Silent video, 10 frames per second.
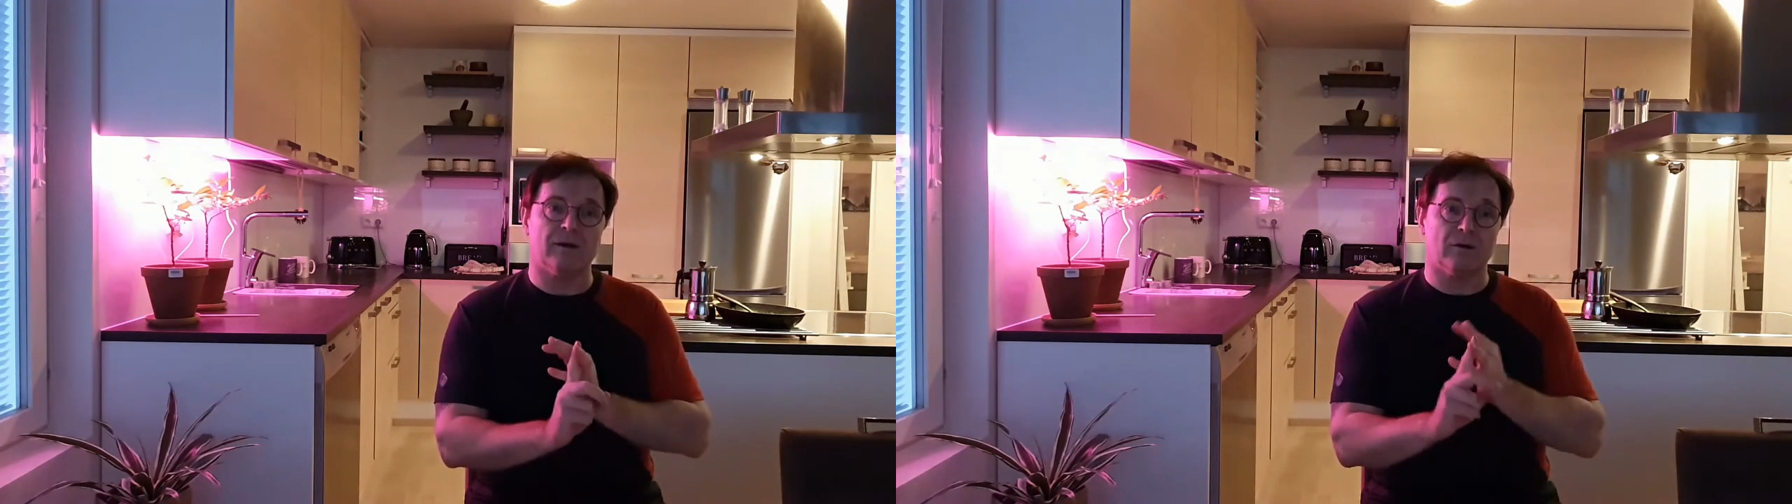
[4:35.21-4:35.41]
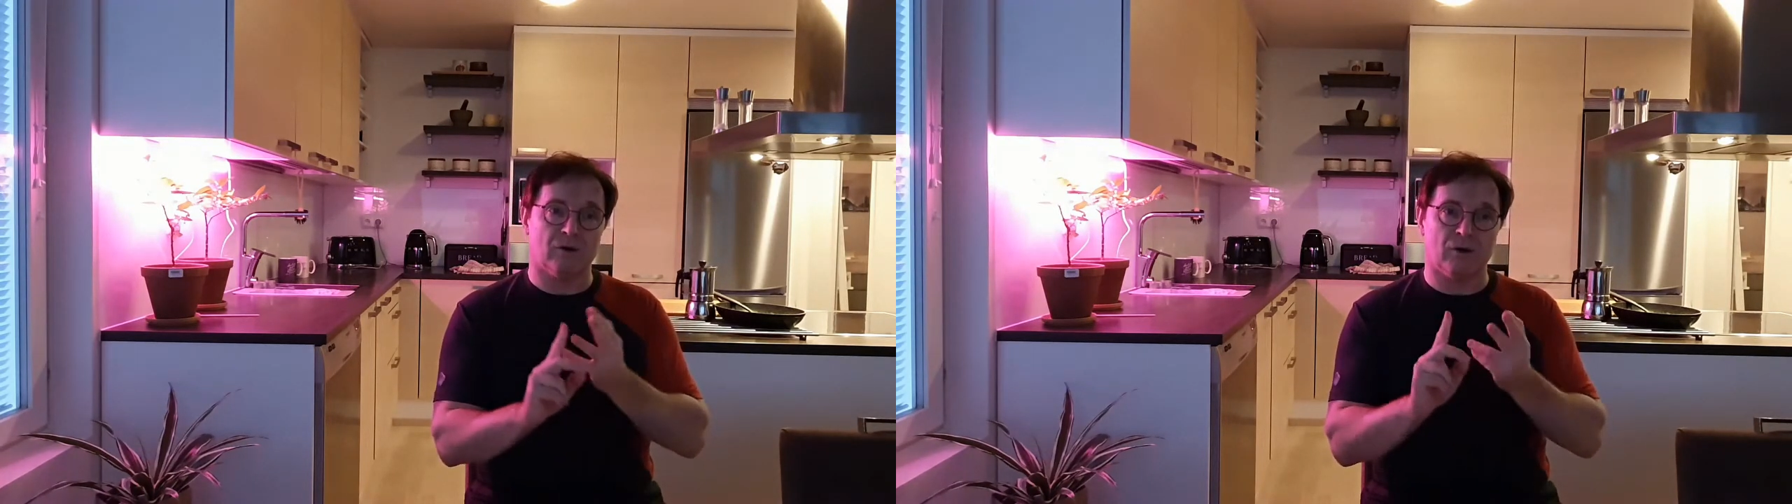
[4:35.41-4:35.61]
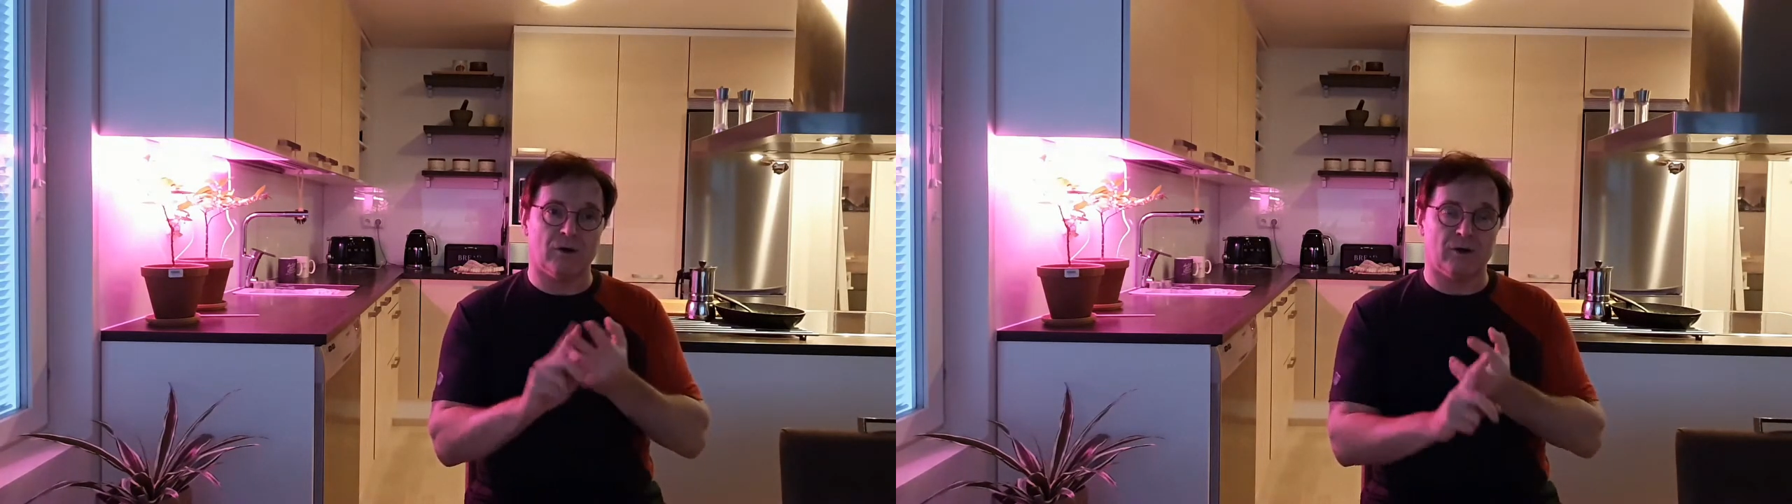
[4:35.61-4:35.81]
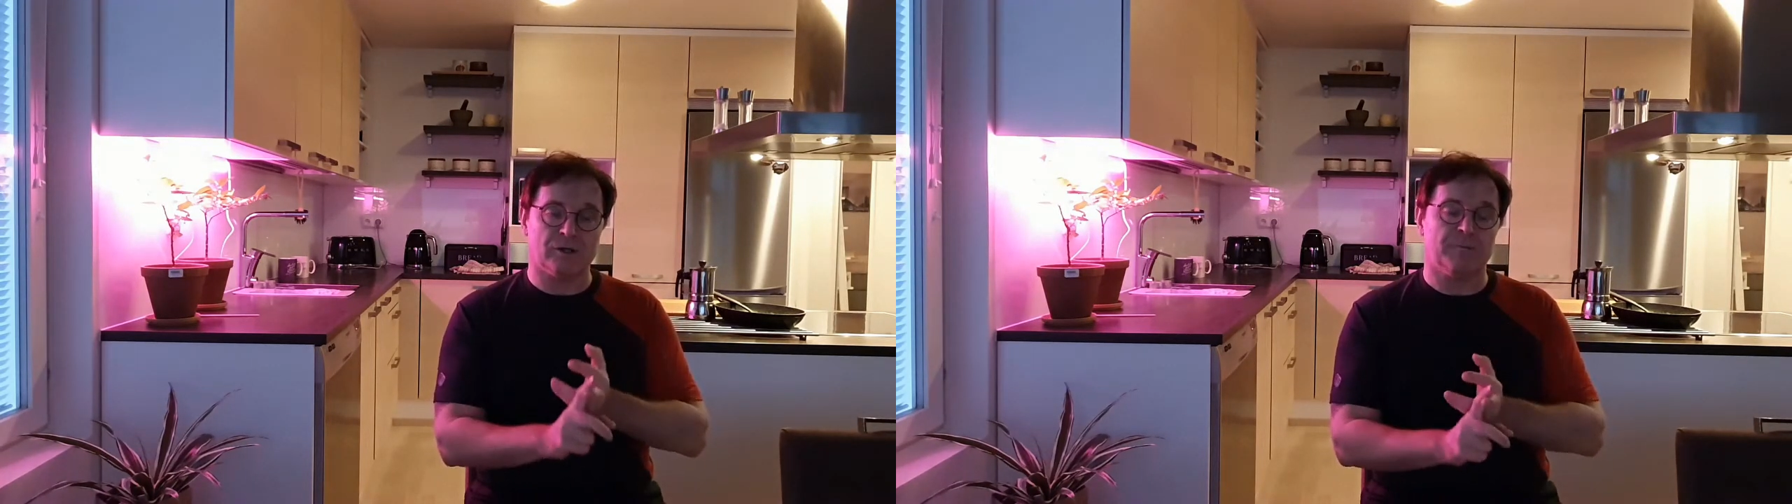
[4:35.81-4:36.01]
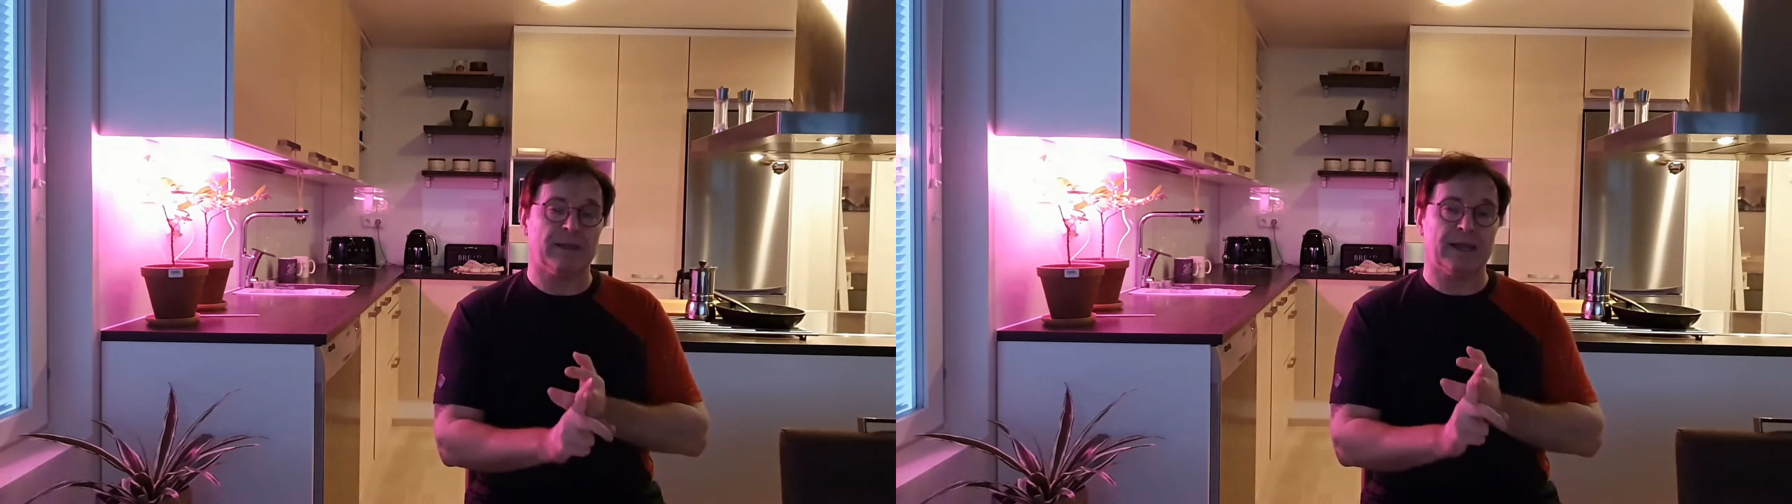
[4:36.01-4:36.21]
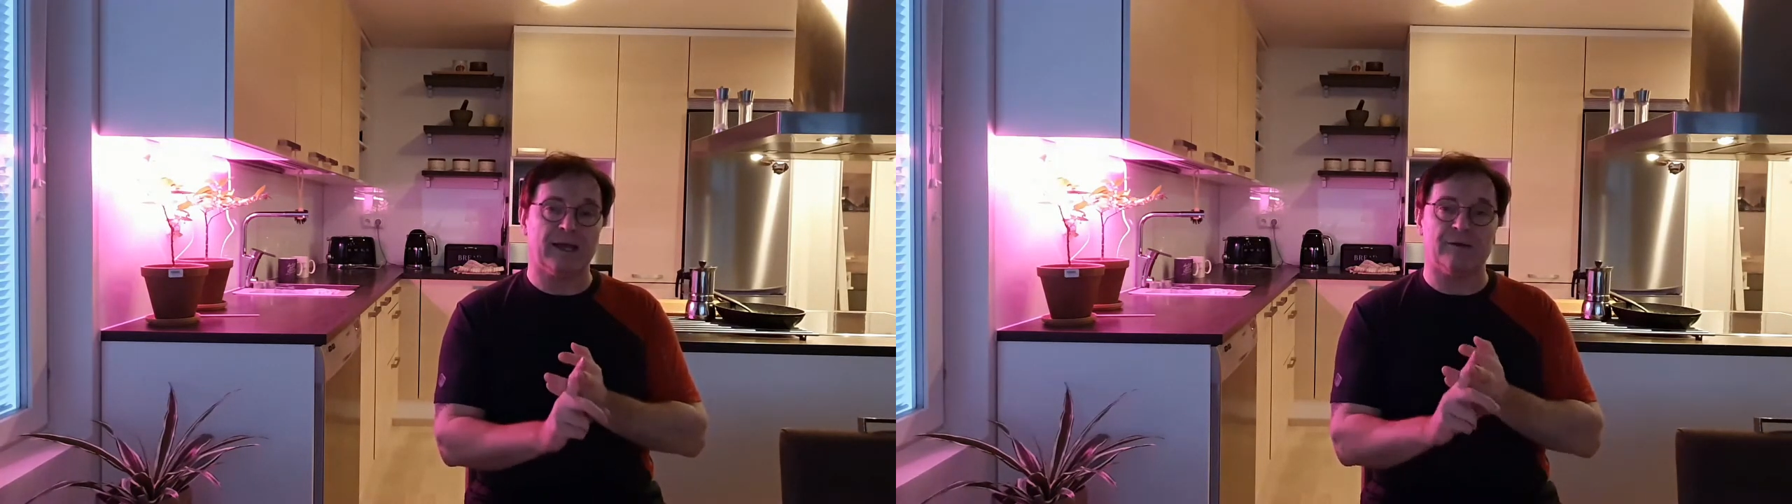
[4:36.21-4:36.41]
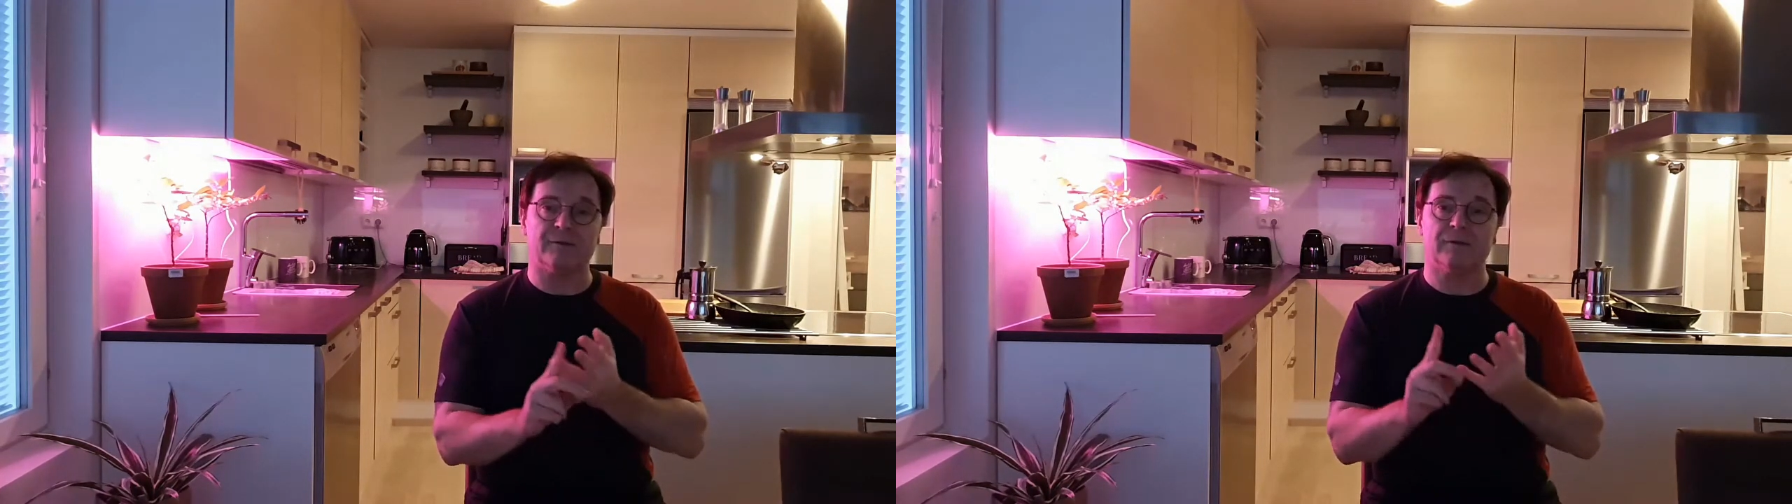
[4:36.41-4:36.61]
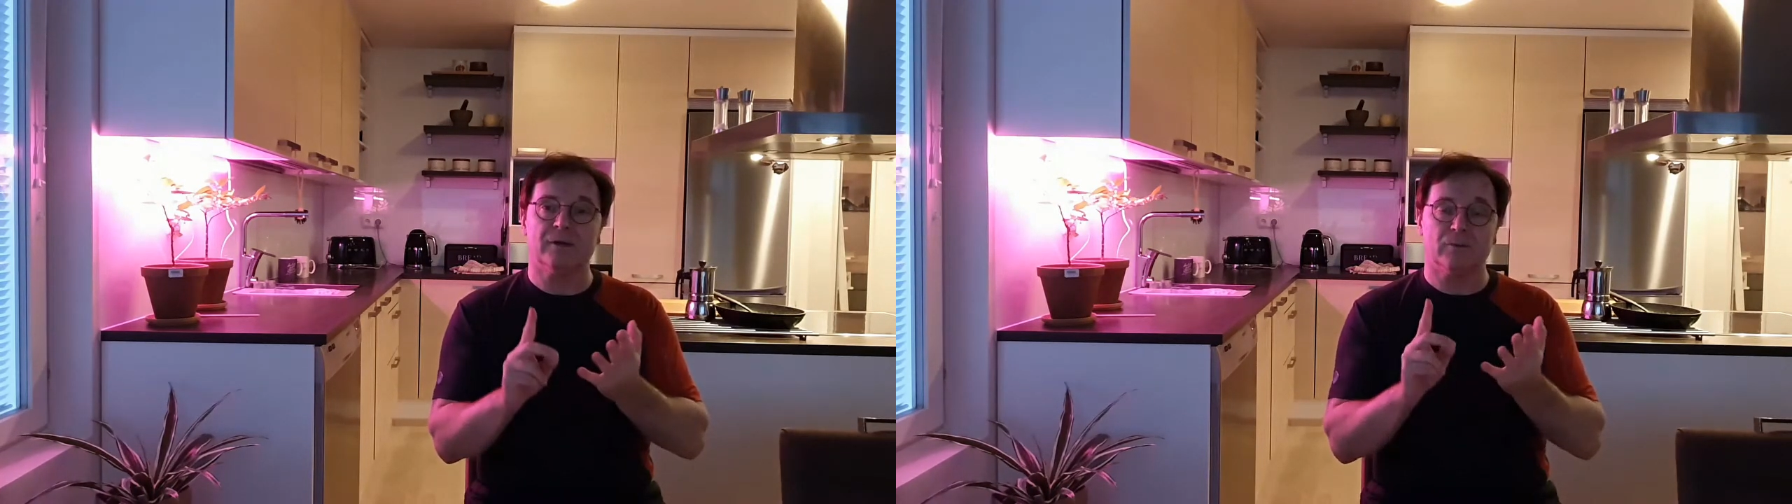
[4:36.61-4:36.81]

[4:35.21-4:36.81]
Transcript: or, or something else.